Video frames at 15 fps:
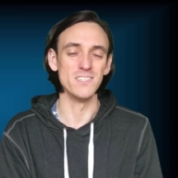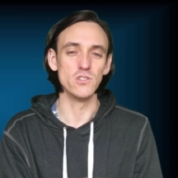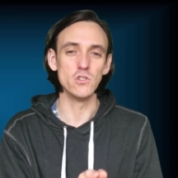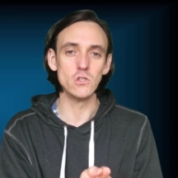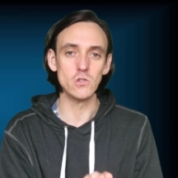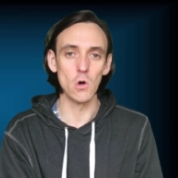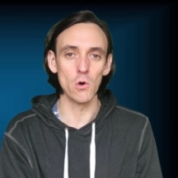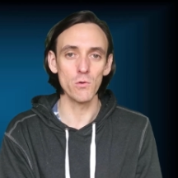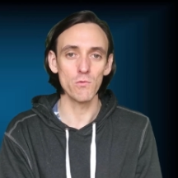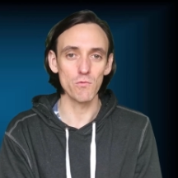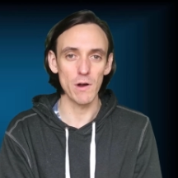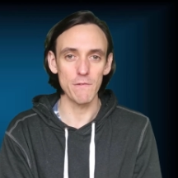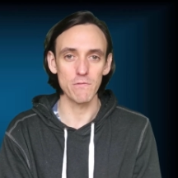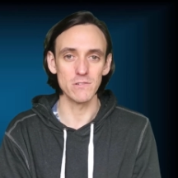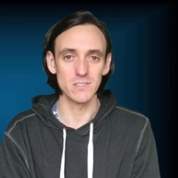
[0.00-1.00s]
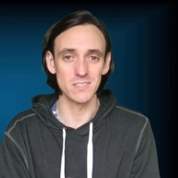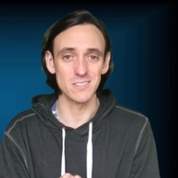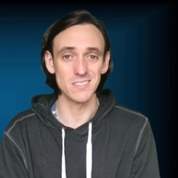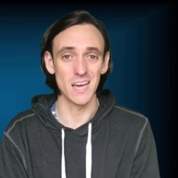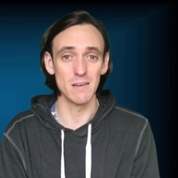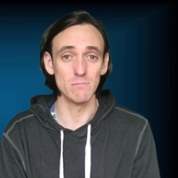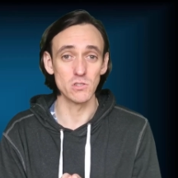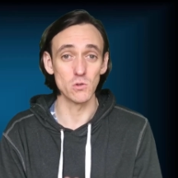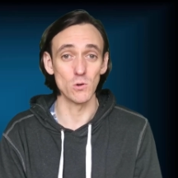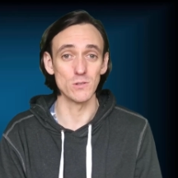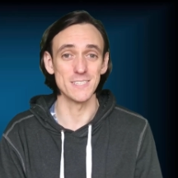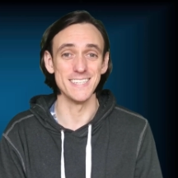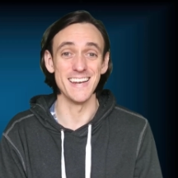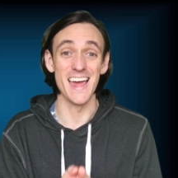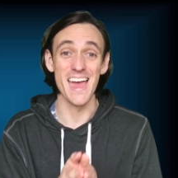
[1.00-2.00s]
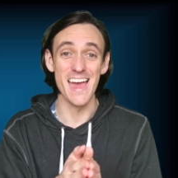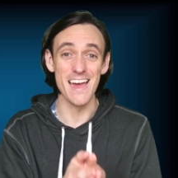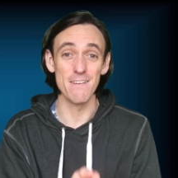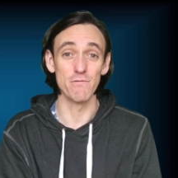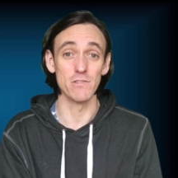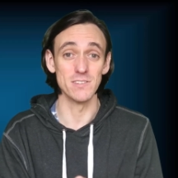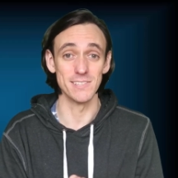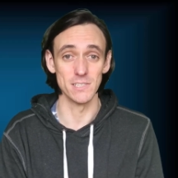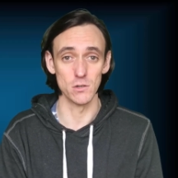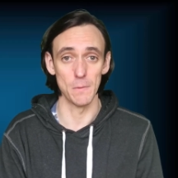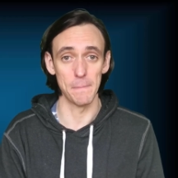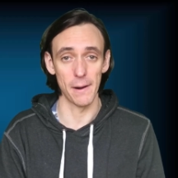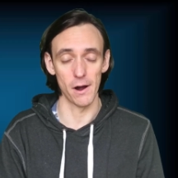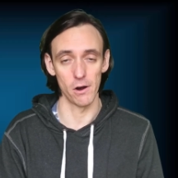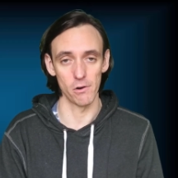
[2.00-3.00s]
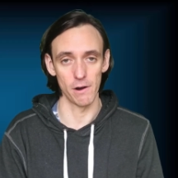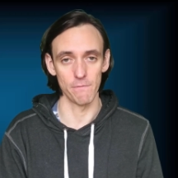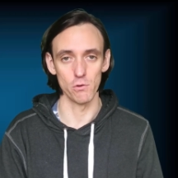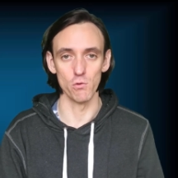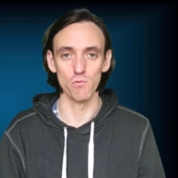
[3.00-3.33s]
is don't reference the same source in every single paragraph.